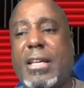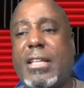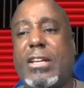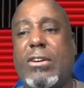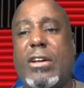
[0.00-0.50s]

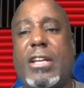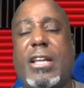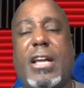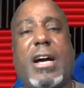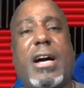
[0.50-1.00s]
click on
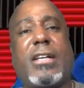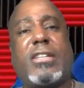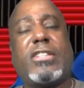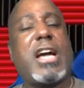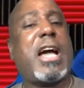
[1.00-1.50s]
the
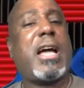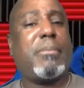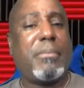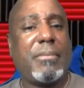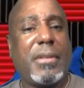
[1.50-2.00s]
chime.